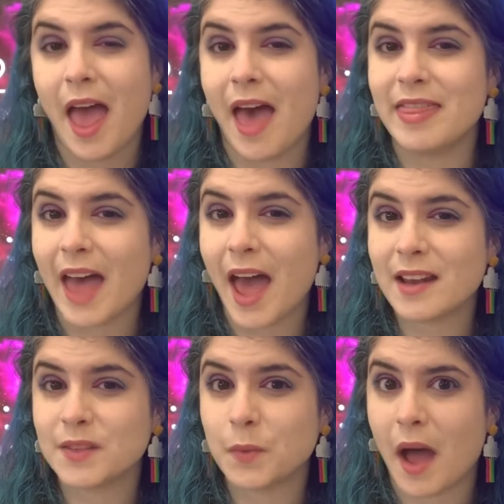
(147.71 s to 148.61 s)
And that
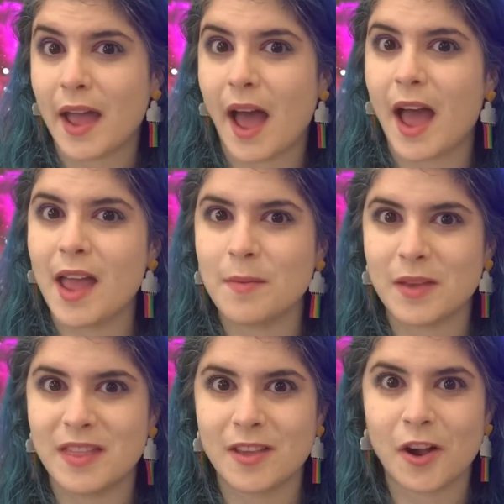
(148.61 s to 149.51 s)
is why I
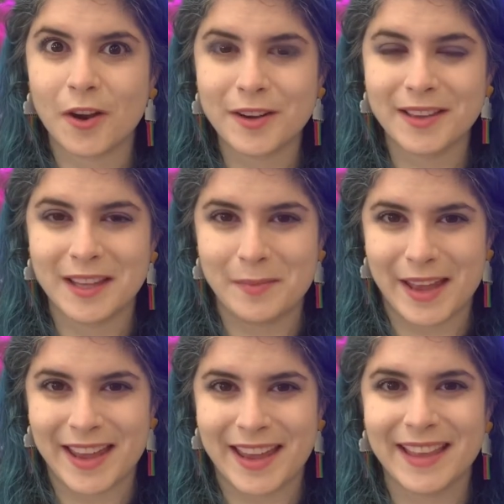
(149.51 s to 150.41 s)
am currently
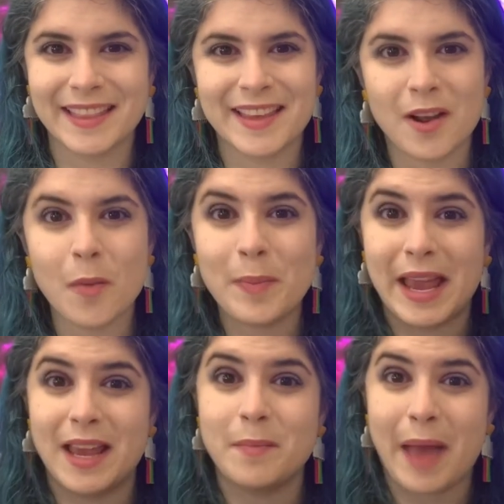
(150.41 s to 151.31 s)
making little
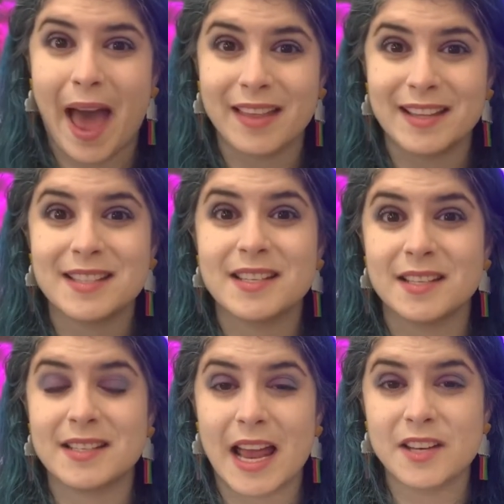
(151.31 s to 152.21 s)
paint palettes to
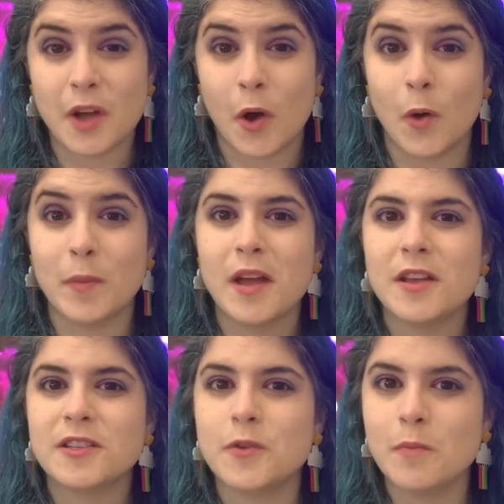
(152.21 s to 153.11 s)
send home
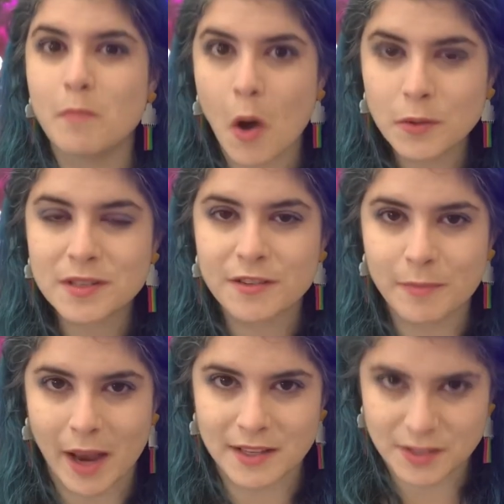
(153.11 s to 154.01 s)
to most of
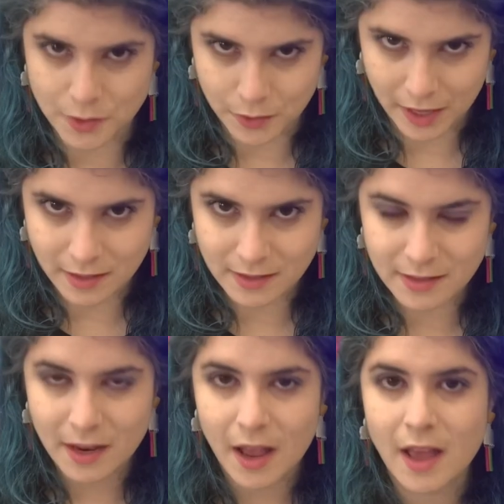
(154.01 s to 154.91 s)
my
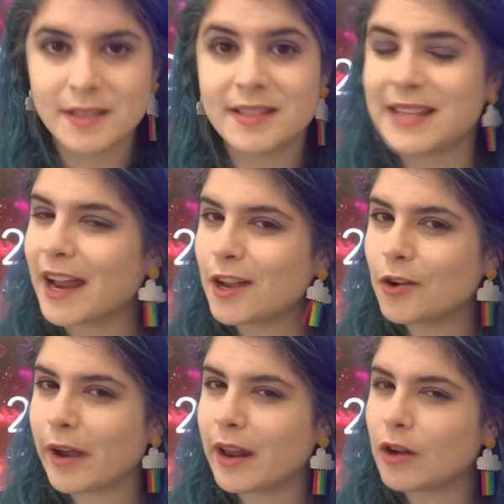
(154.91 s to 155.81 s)
students. Second
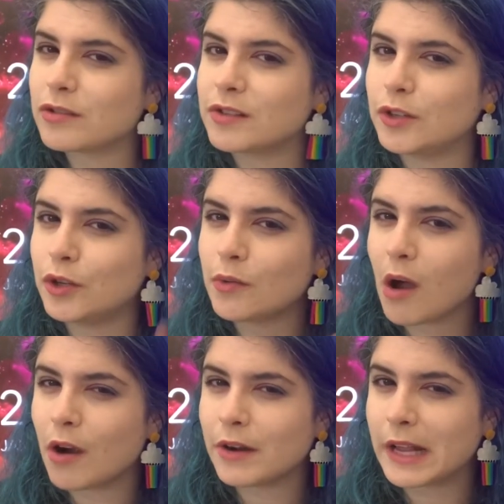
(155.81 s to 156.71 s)
graders, you
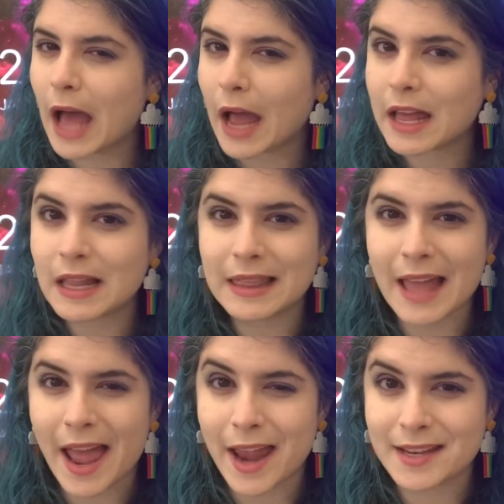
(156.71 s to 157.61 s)
already got
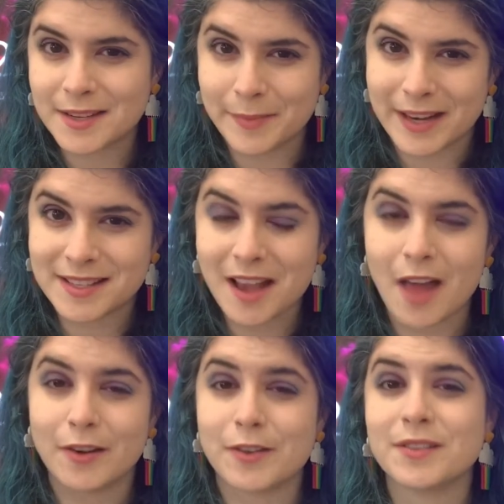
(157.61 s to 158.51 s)
clay to mix
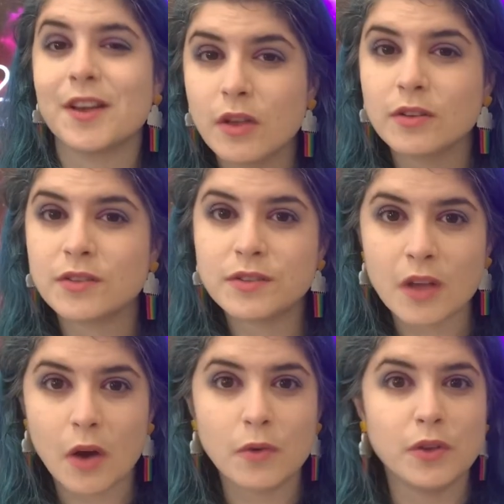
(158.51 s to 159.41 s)
colors,
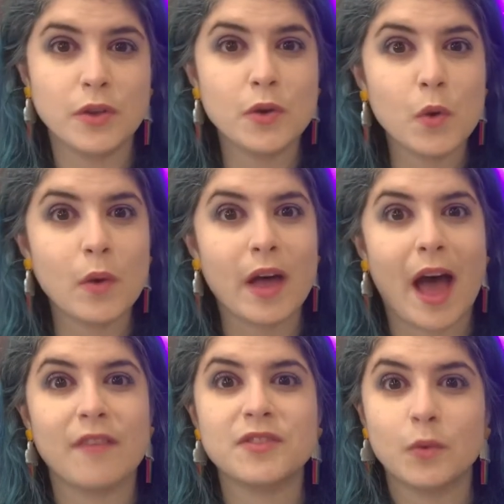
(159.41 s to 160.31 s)
so you will
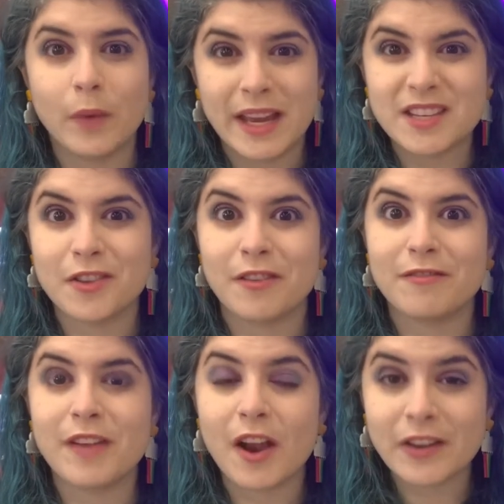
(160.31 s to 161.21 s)
have to wait till the
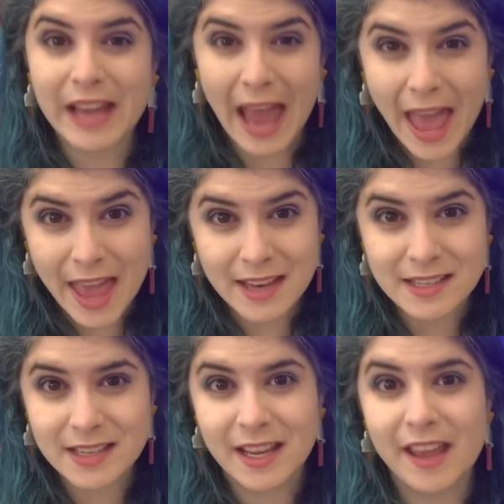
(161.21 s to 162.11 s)
very
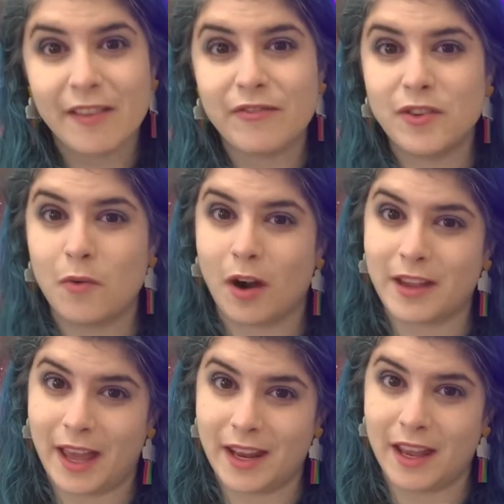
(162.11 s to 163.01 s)
end if you are
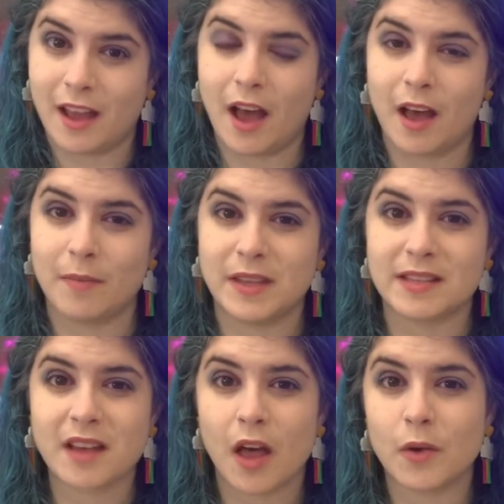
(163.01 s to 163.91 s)
getting
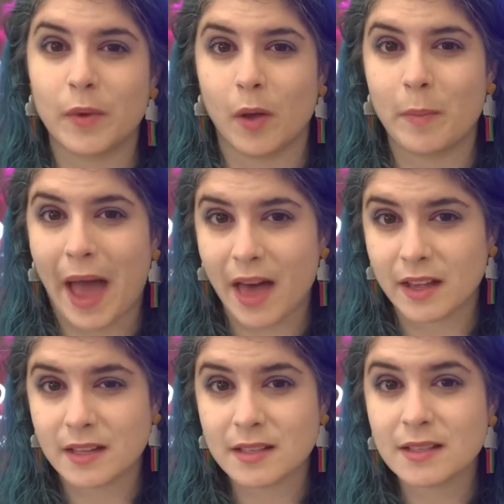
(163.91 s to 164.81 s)
these color wheel
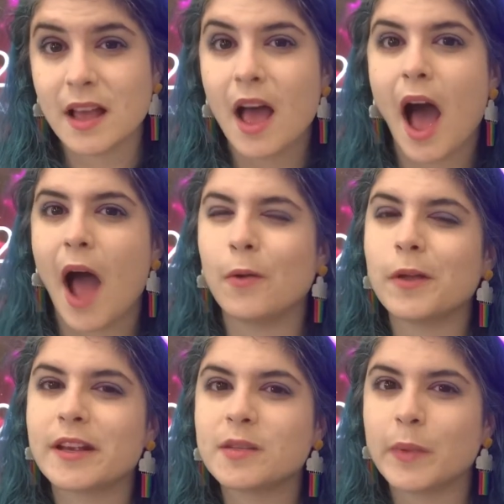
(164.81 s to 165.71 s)
palettes. I will
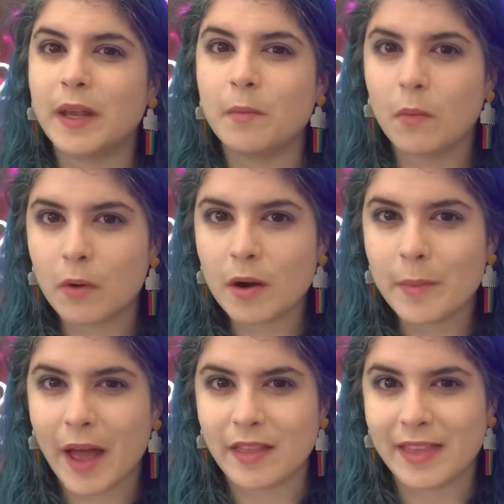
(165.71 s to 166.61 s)
explain more
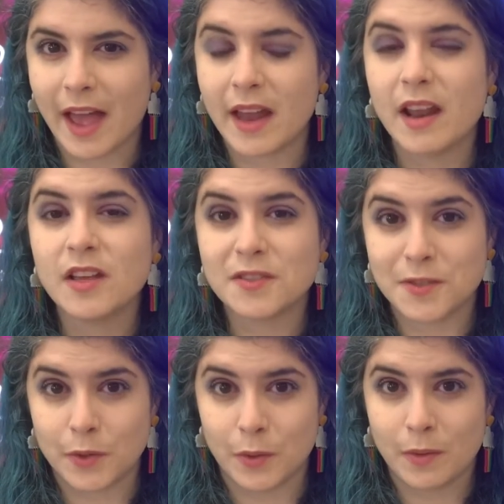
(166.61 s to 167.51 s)
about that soon.